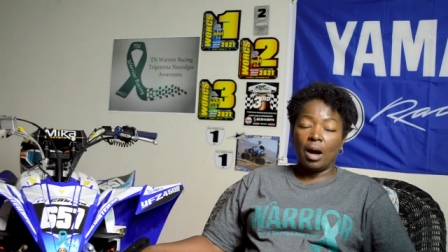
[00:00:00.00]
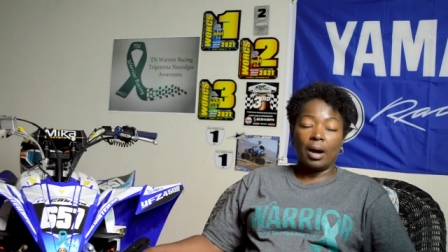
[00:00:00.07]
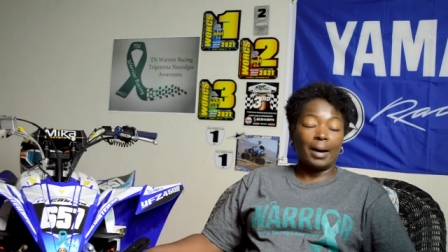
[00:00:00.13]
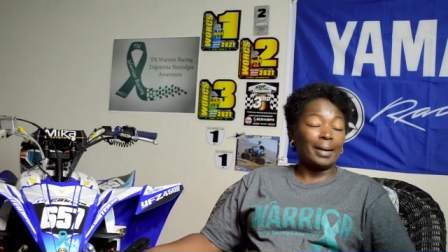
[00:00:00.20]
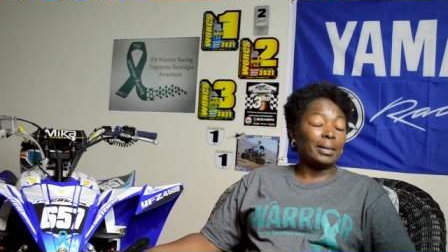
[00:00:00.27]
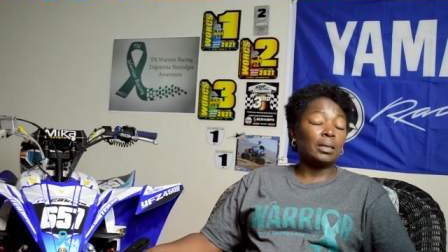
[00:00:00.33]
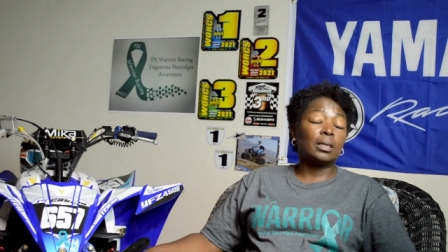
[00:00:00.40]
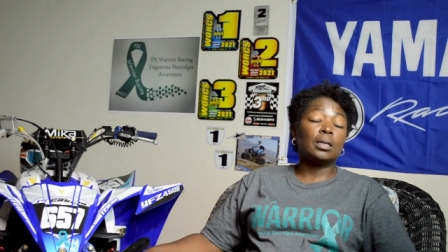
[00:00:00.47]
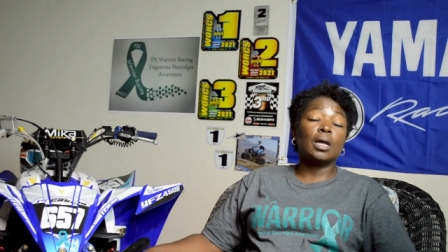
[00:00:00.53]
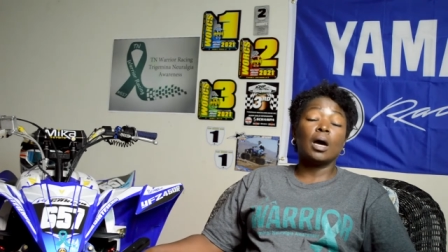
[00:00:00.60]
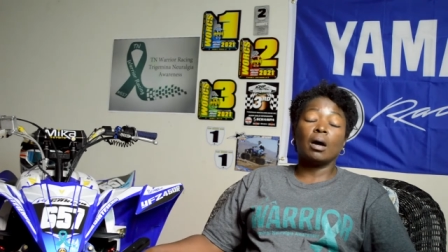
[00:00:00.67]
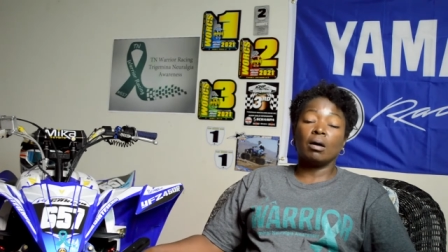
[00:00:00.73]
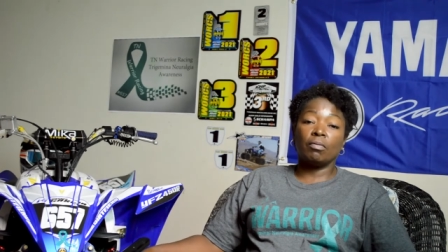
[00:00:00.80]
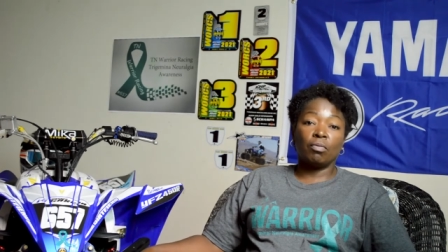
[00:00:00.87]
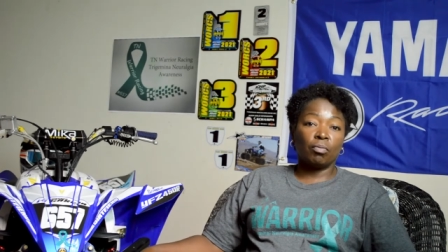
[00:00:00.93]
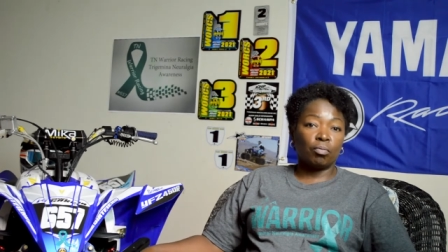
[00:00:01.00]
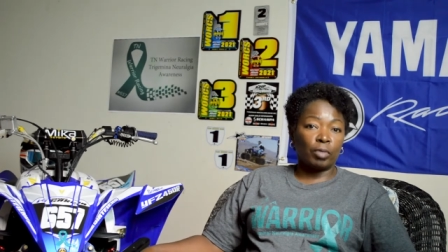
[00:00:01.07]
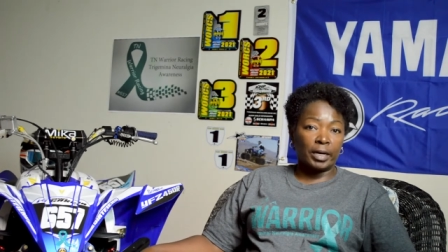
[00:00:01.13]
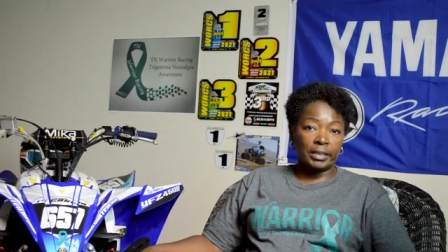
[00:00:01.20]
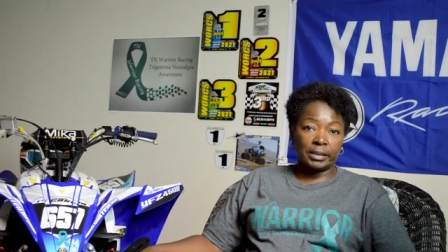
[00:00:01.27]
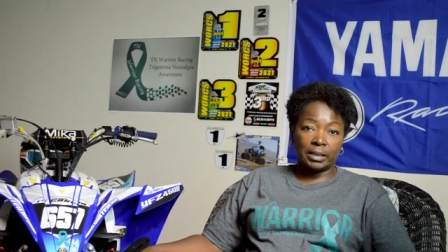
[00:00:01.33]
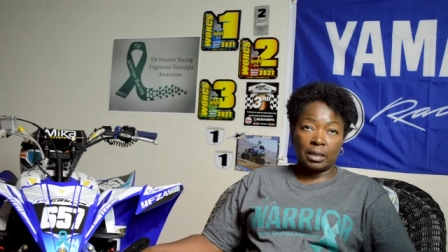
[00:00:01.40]
I love
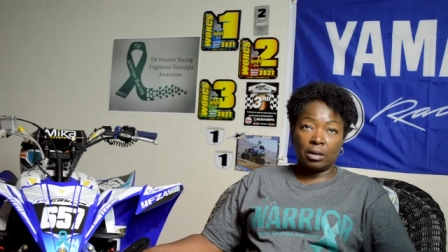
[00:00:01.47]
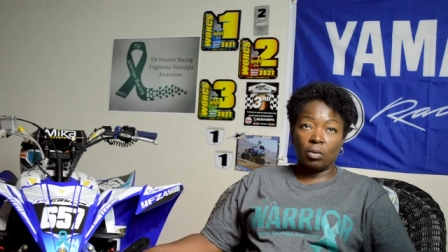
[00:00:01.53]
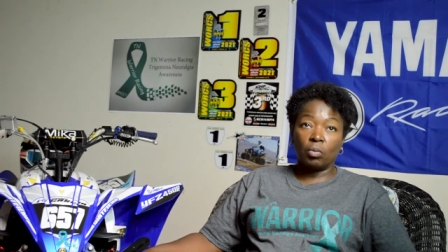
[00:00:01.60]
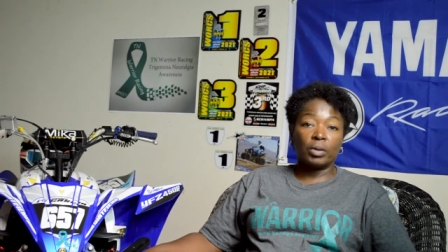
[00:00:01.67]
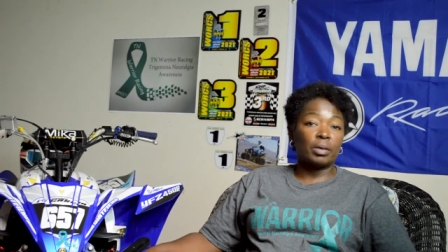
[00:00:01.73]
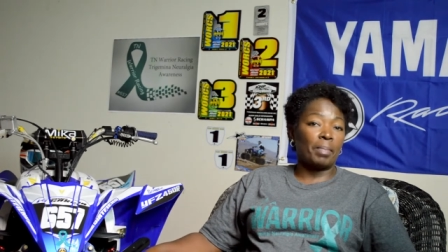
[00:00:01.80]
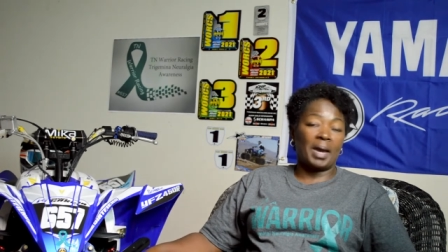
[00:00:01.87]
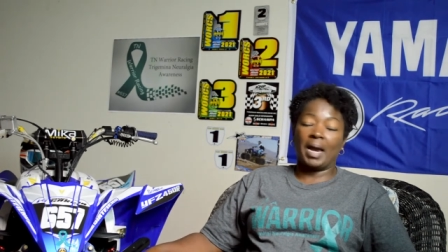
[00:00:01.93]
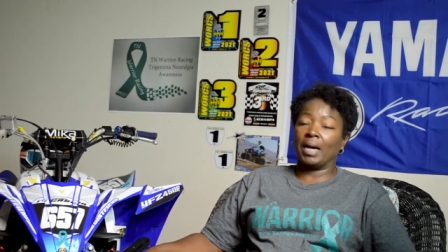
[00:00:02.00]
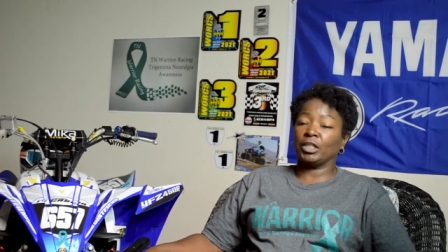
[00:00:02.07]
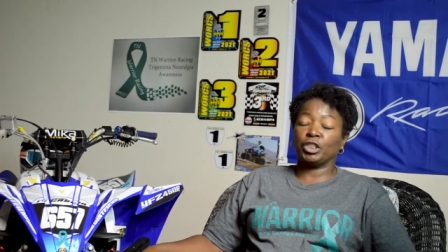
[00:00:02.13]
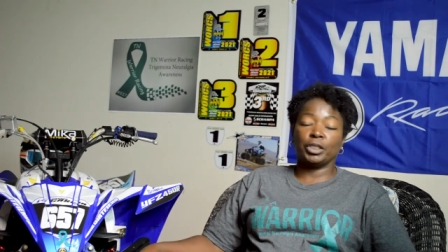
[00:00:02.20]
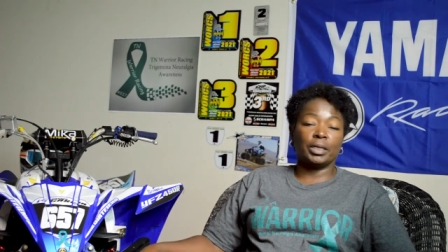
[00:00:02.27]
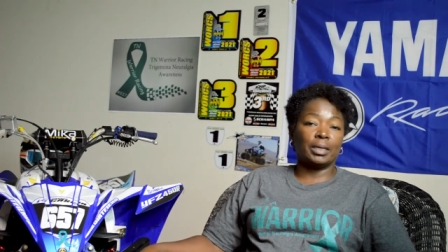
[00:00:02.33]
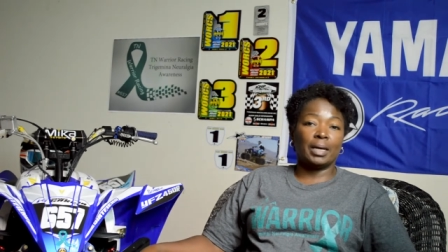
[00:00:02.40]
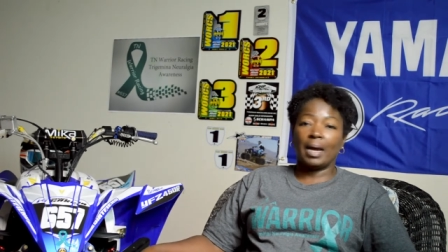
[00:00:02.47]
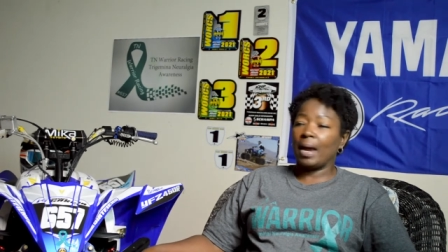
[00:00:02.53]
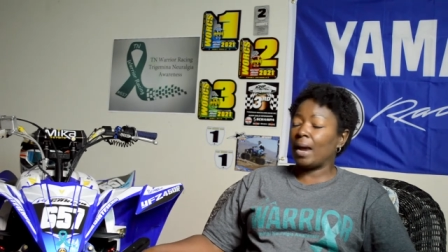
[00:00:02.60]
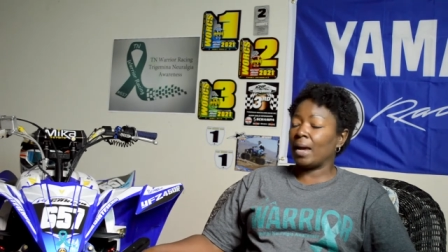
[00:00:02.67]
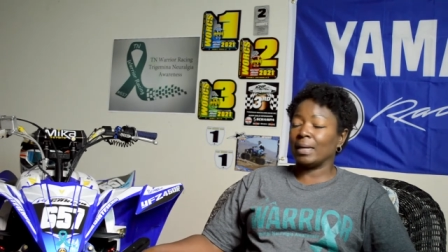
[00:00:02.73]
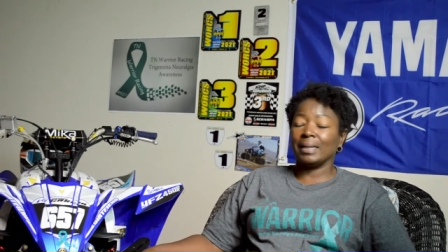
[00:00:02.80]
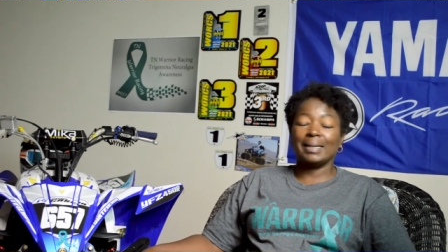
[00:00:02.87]
racing with a passion,
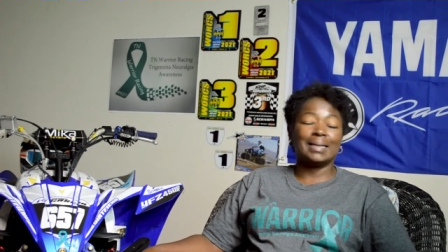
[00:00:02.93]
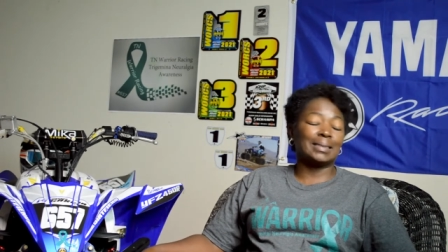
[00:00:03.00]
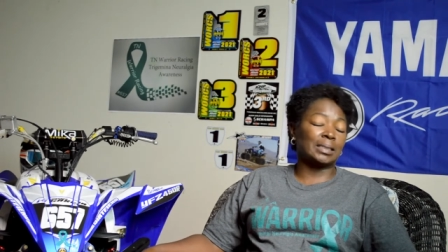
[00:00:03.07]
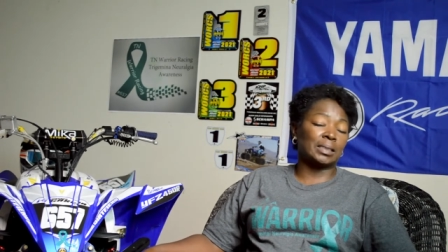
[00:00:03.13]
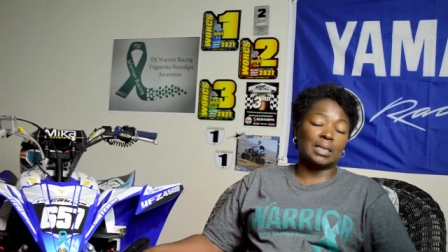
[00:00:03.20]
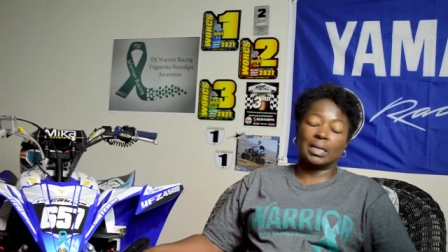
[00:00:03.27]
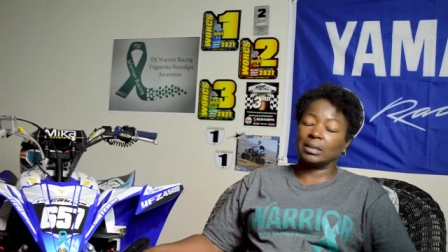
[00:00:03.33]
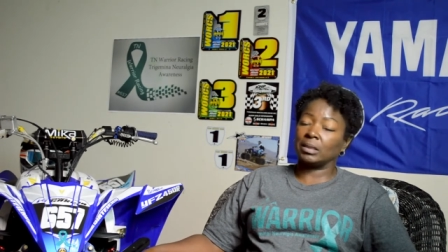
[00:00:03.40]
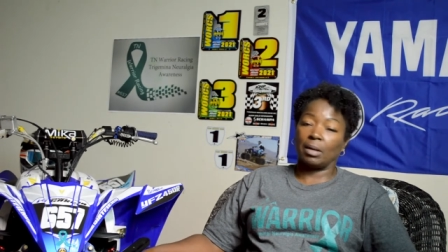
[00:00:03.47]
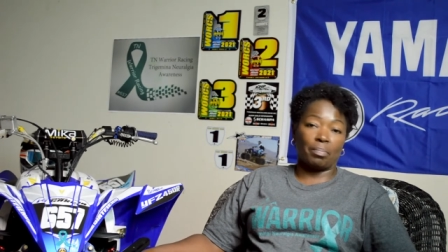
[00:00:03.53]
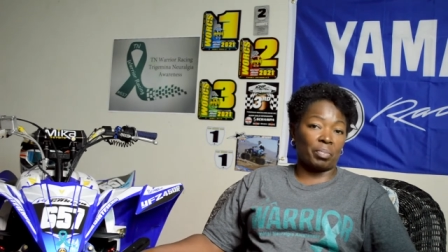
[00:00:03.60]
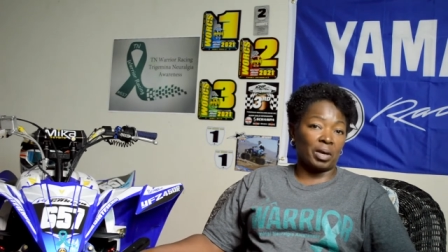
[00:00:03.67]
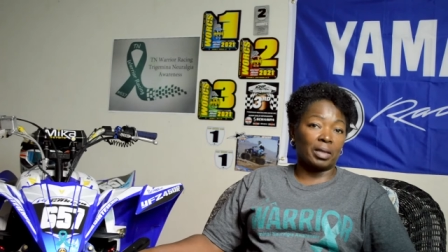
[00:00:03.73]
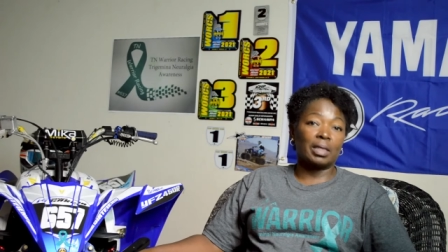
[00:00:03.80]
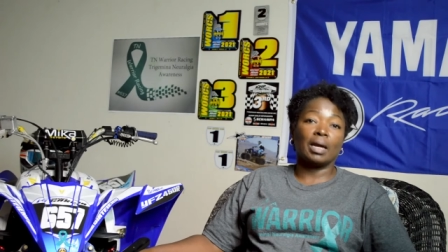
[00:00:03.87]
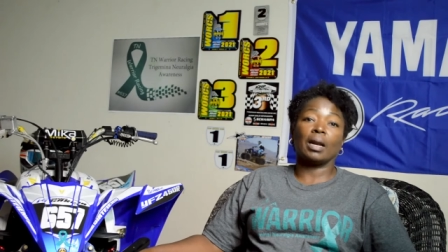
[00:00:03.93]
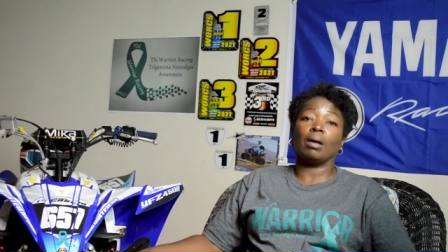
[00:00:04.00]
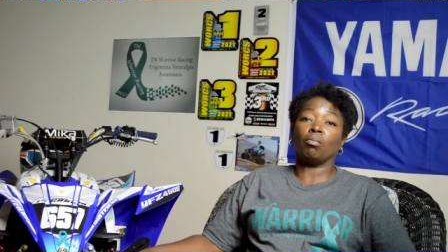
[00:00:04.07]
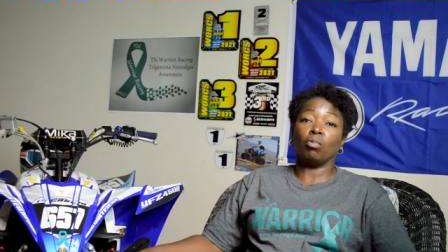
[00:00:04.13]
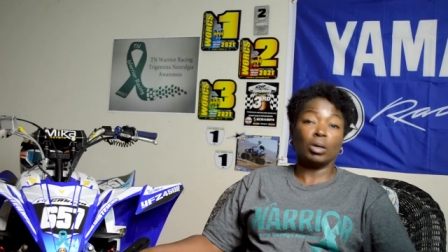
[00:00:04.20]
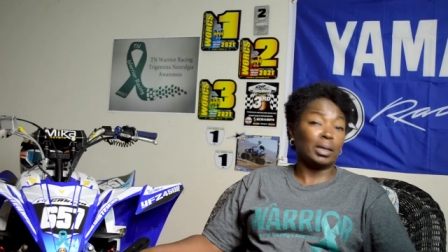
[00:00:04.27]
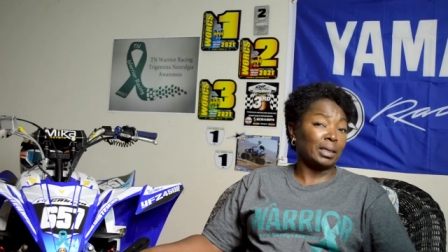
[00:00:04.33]
and it's not something that
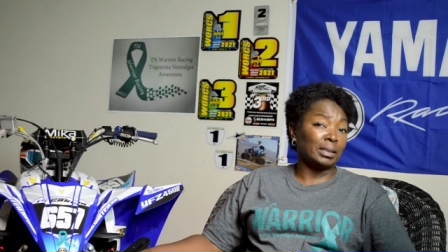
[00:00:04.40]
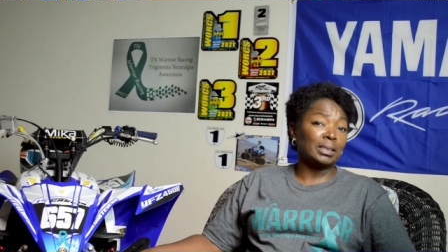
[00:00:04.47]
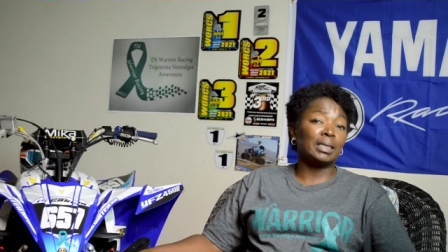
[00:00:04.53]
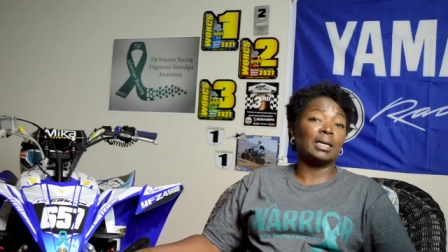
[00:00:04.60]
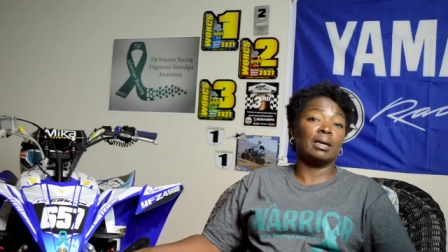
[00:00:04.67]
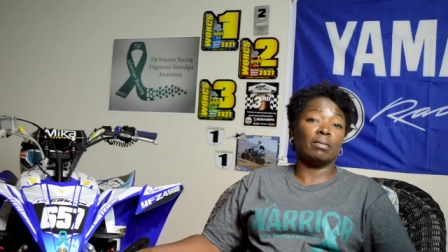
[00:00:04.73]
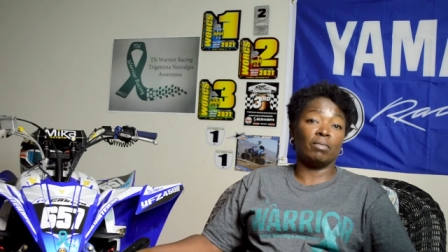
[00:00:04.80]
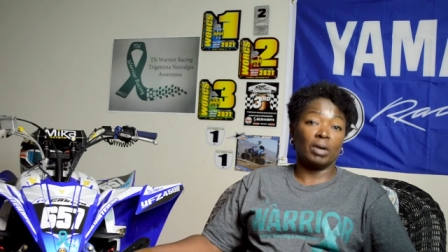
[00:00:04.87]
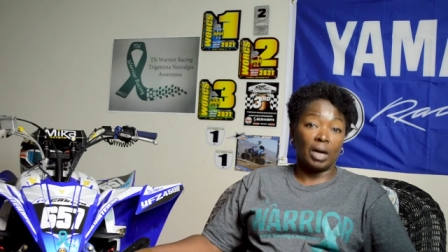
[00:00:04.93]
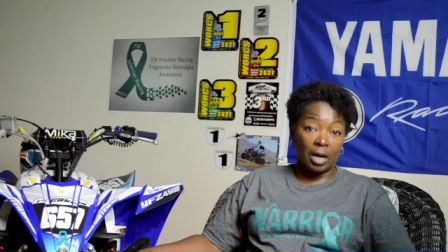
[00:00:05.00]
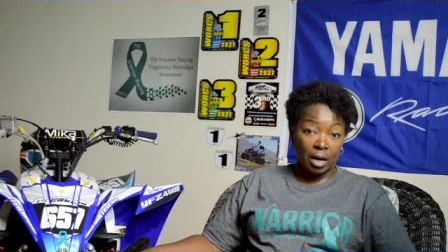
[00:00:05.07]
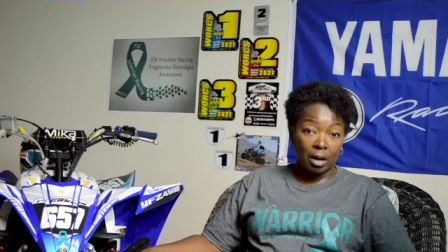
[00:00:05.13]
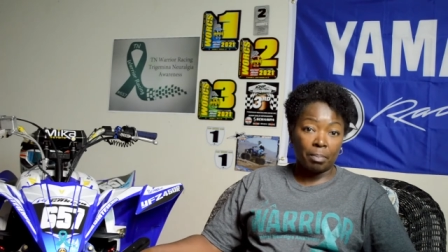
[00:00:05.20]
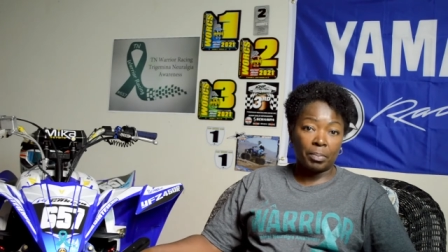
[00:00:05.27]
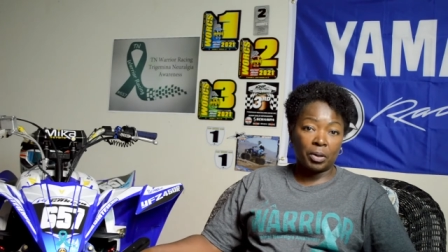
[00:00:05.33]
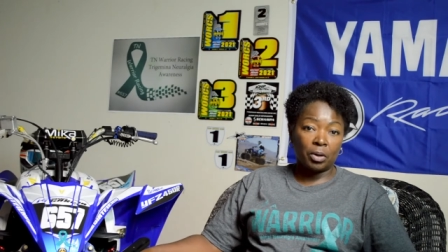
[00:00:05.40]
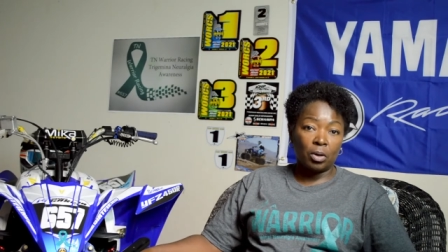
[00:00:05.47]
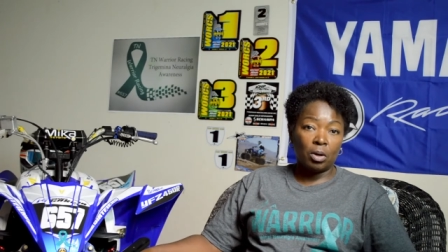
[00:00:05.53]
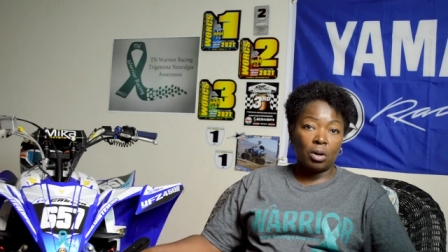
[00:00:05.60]
I'm willing to give up